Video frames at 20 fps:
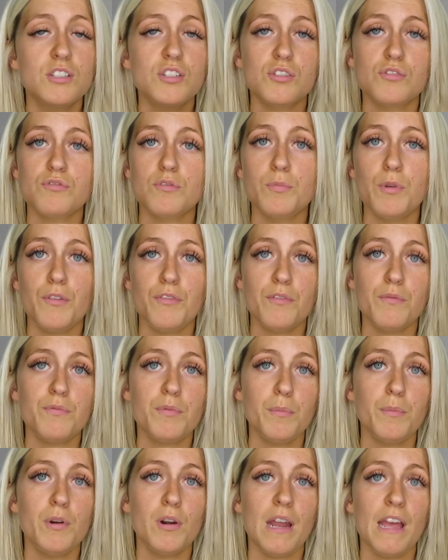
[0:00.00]
remove them
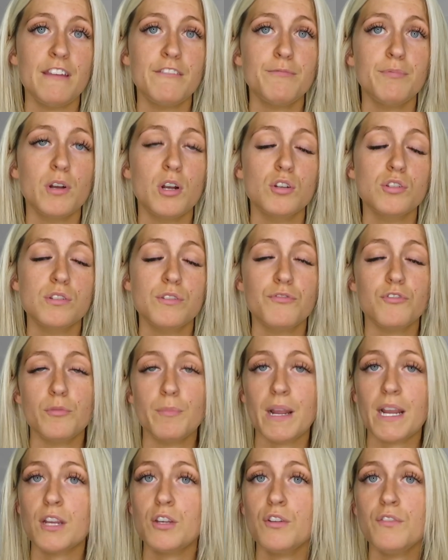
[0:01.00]
from your life, because if they're
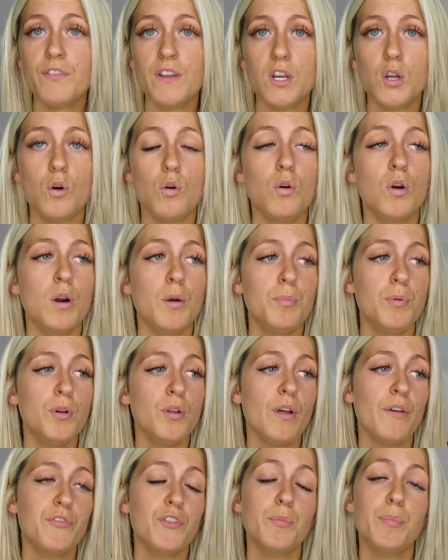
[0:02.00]
making you feel
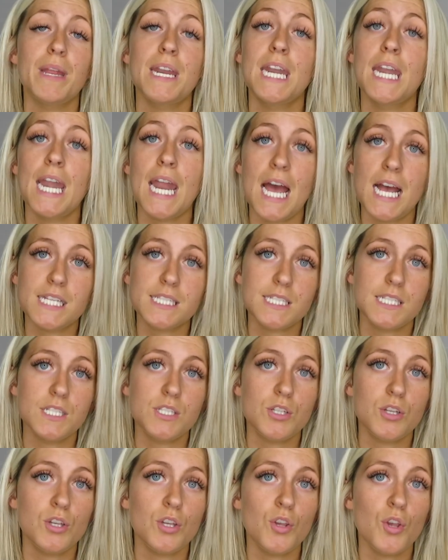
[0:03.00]
horrible, if they're being nasty
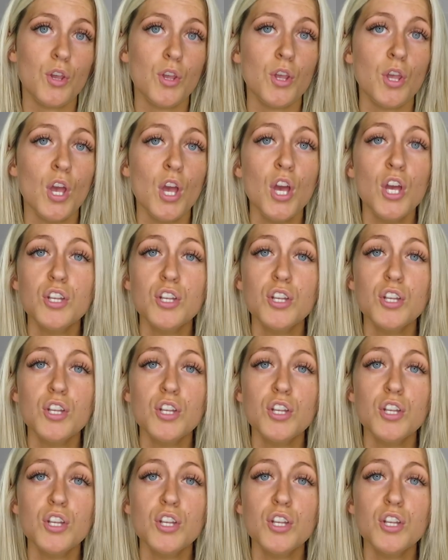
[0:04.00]
to you,